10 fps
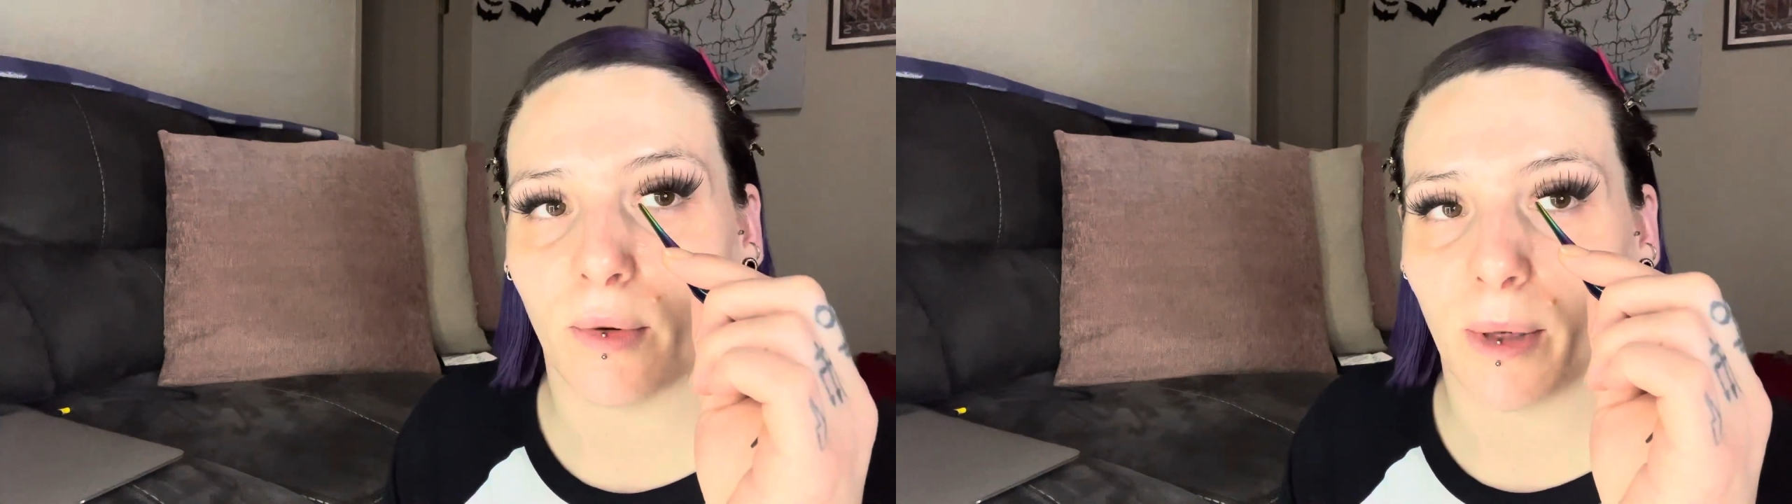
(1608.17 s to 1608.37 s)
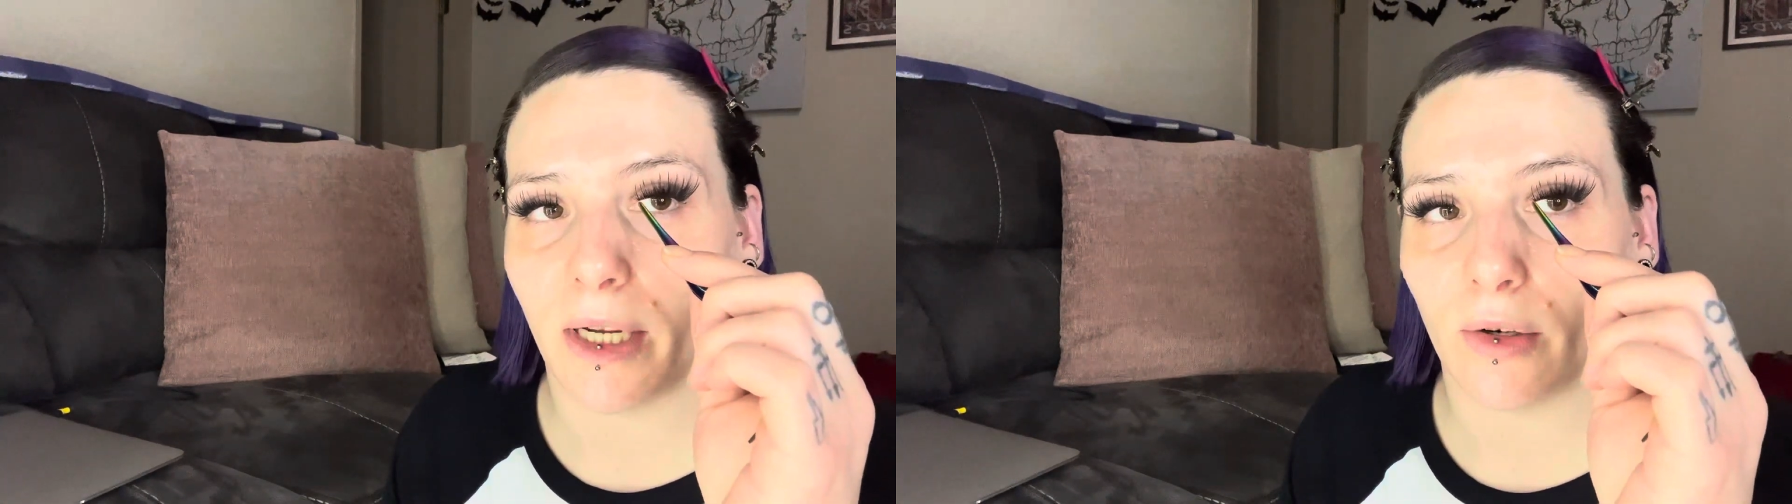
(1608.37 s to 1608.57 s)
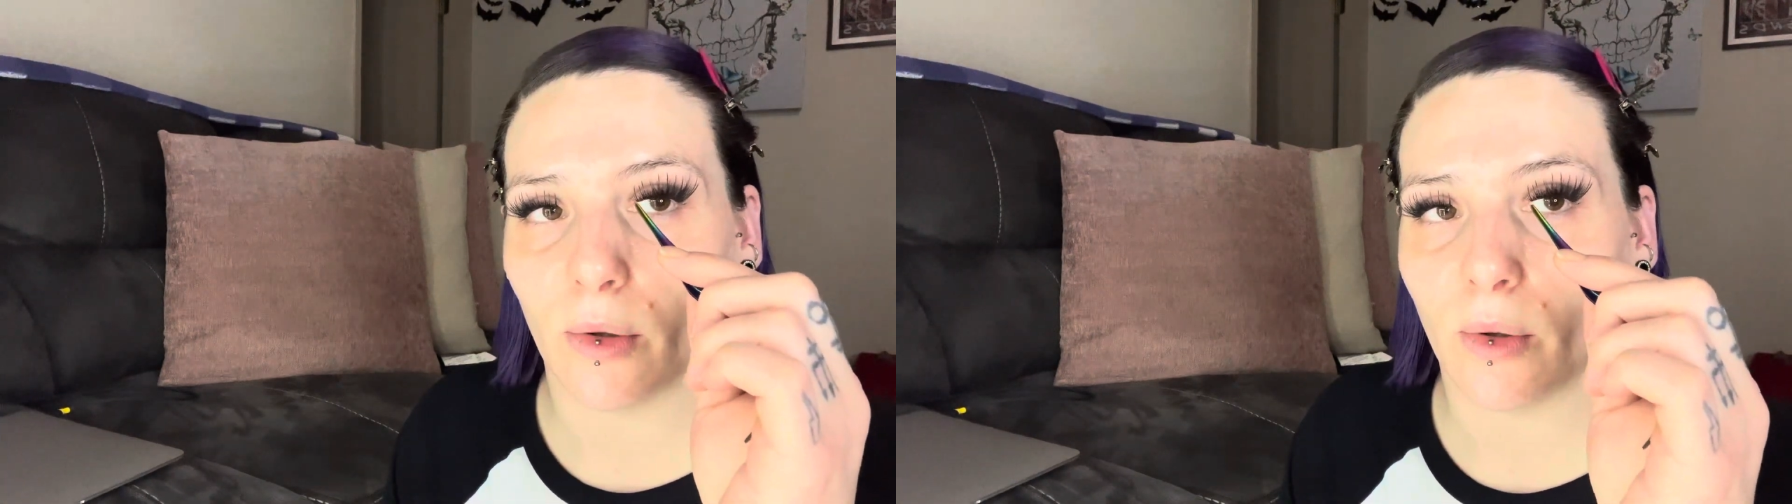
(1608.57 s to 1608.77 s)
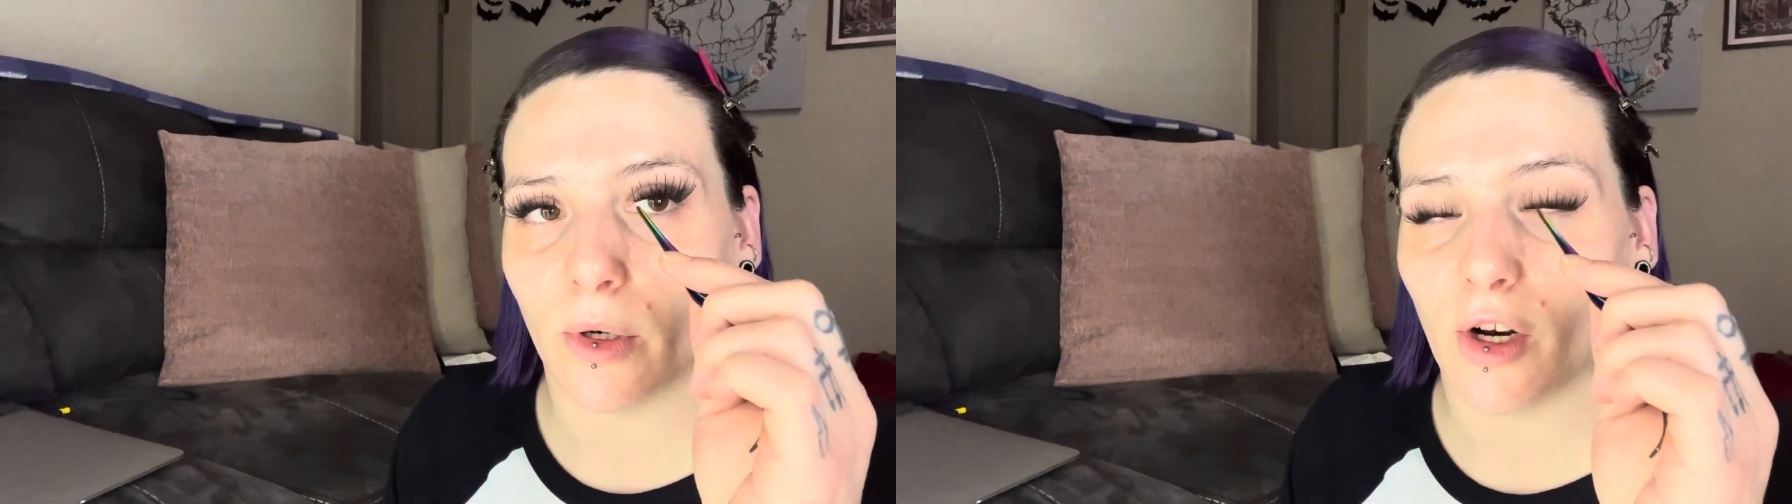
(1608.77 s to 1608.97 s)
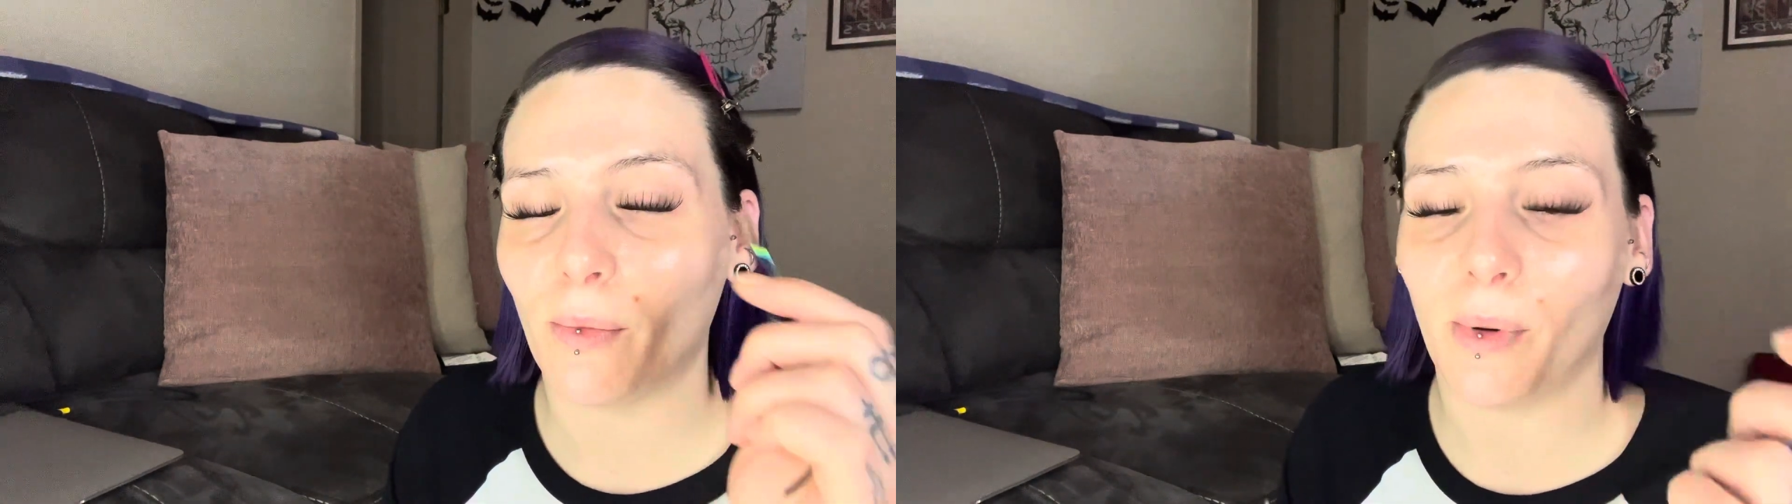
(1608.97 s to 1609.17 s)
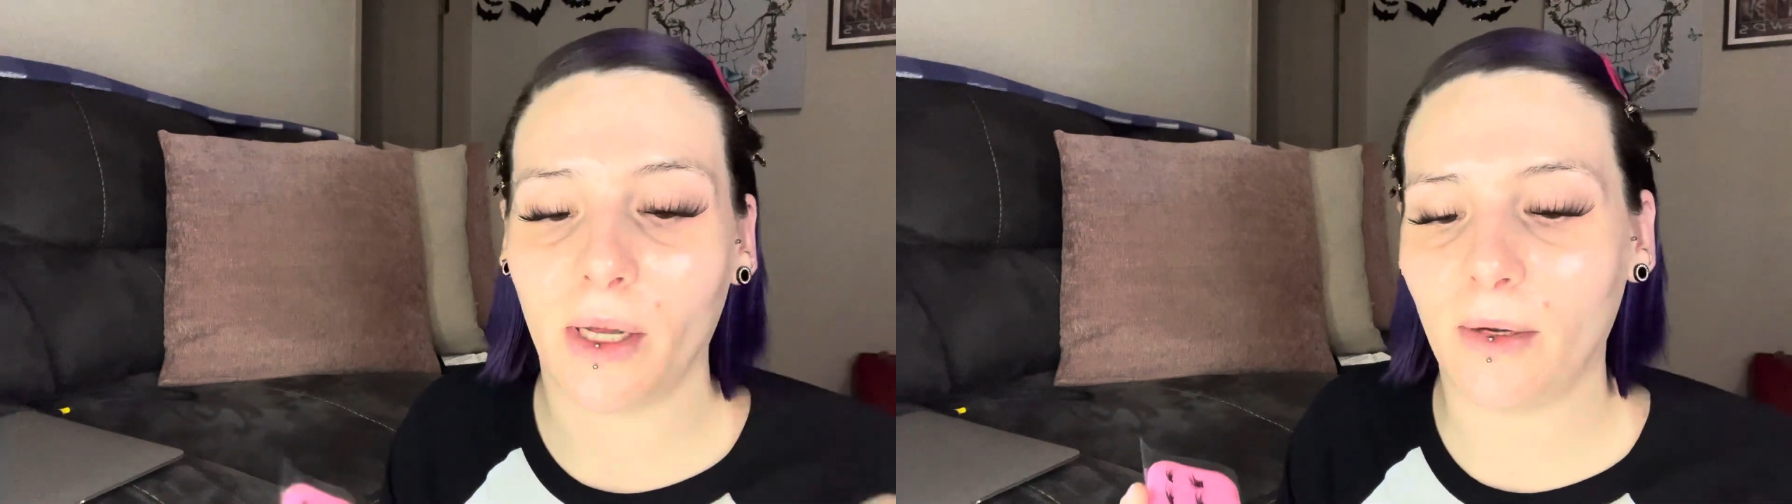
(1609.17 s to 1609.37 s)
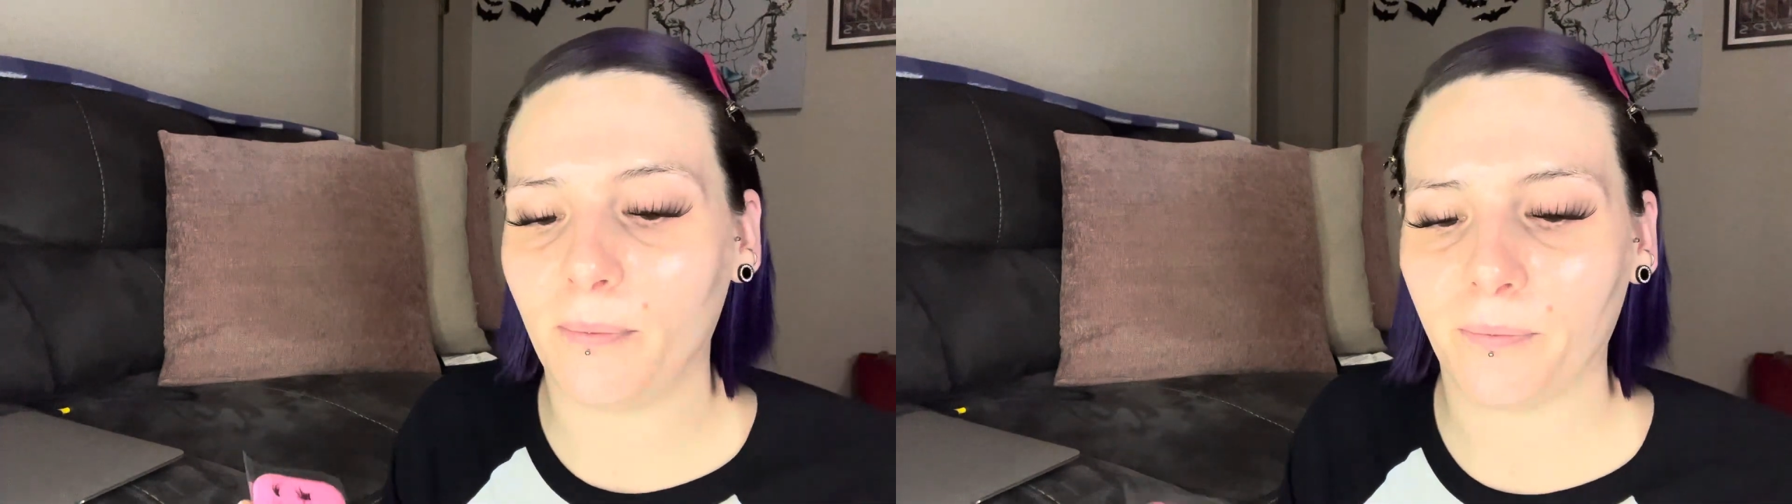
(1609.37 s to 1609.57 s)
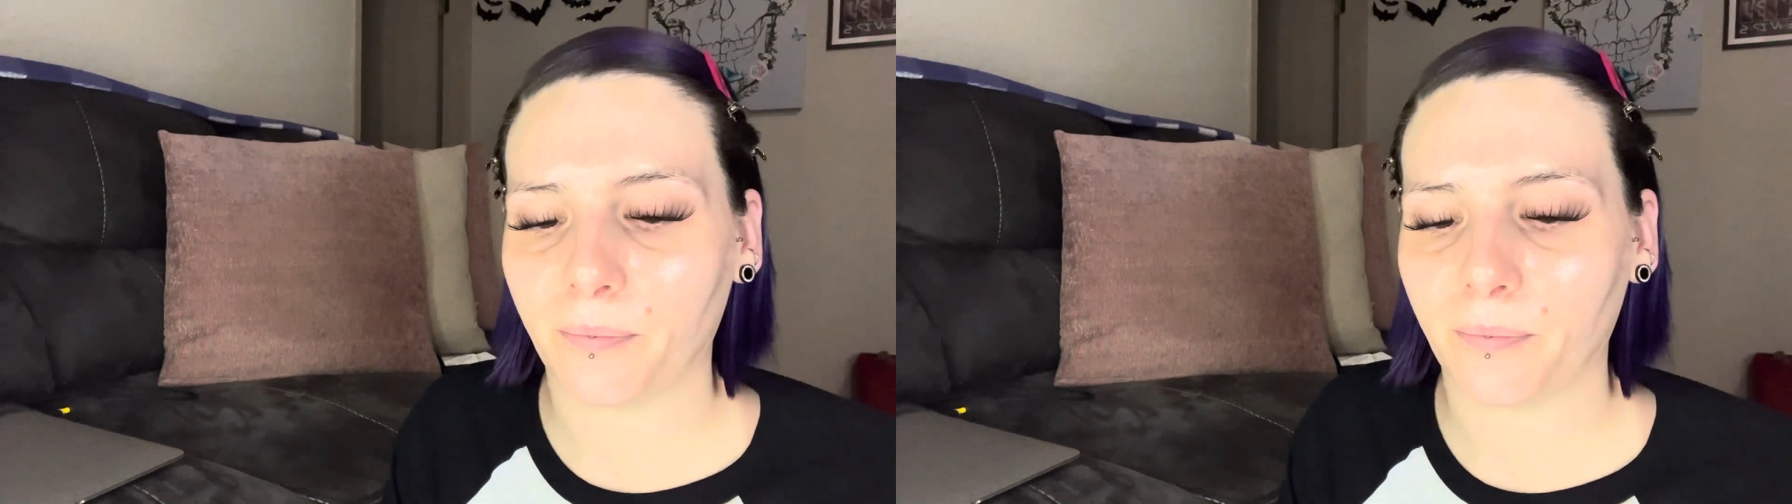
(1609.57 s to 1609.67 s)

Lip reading: my inner corner, but